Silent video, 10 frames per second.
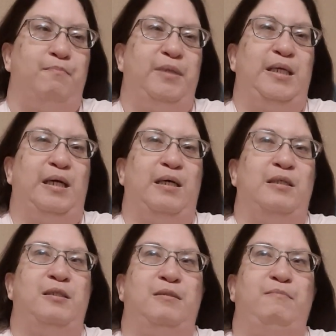
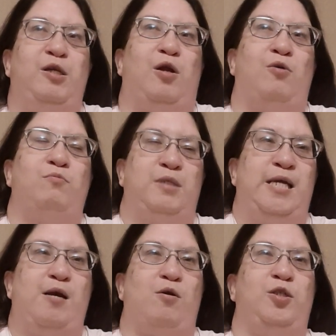because,
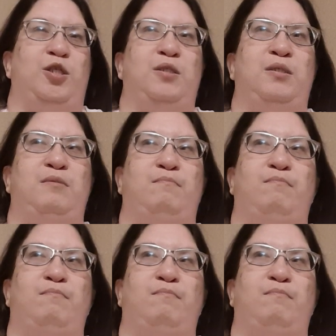Tara just